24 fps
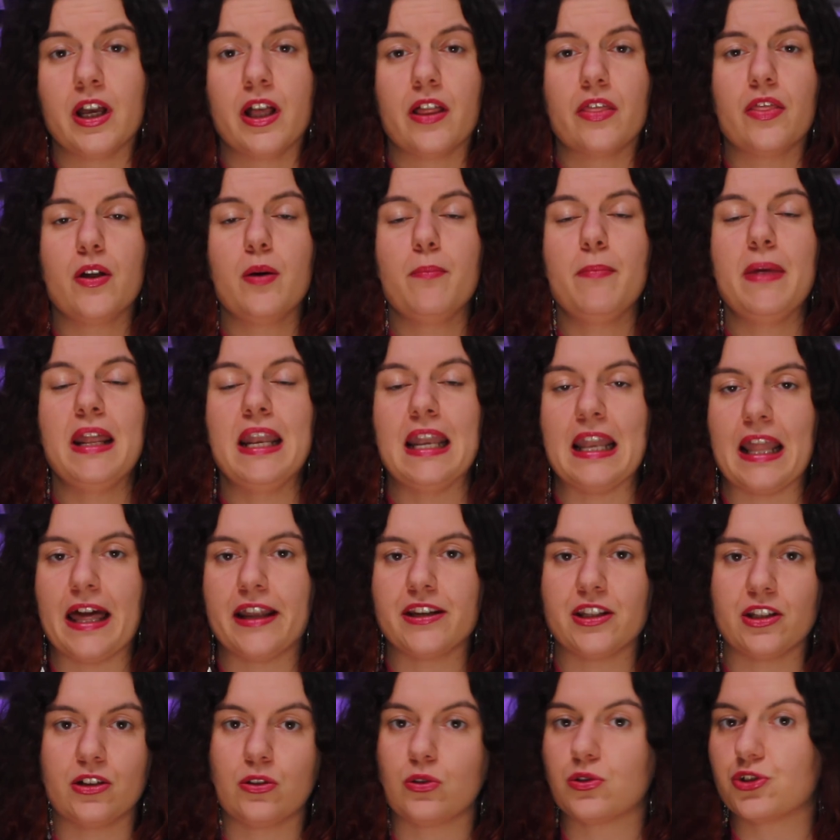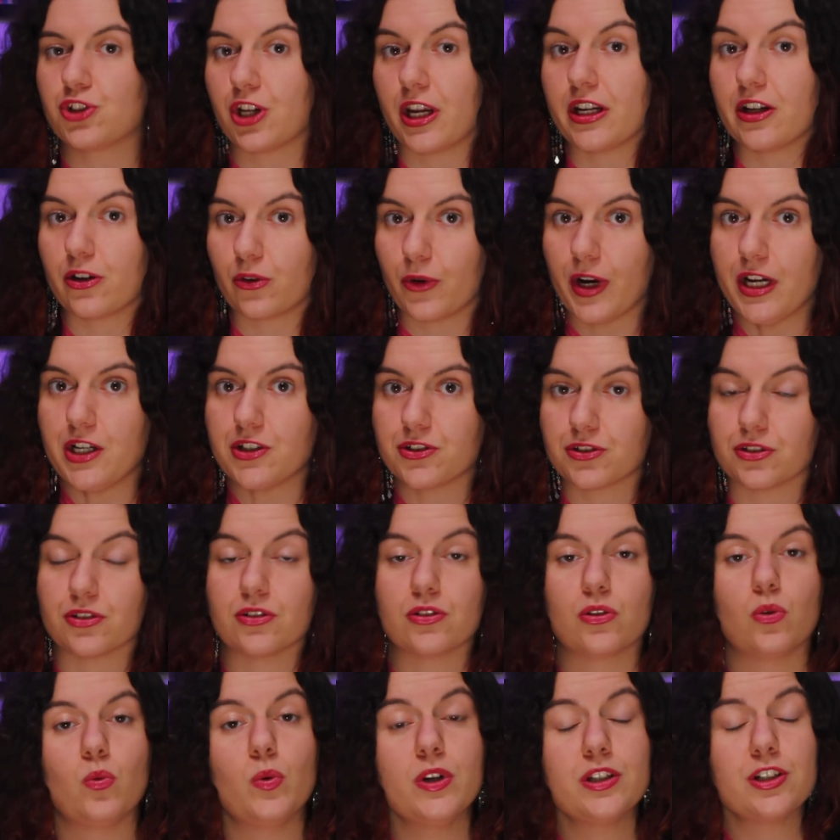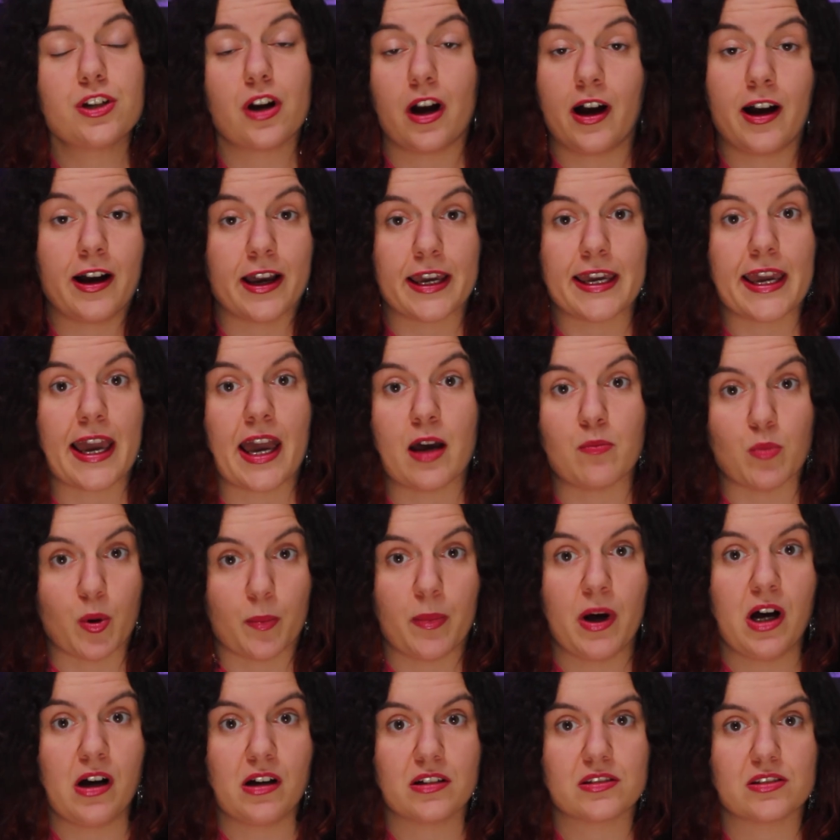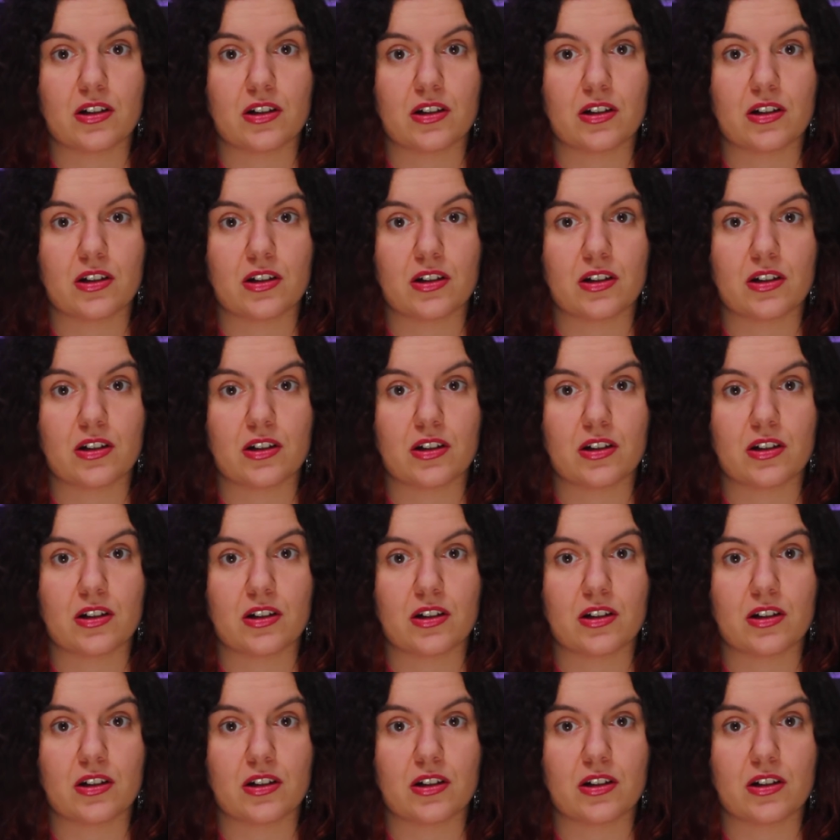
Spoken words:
the millennial generation, which I am a part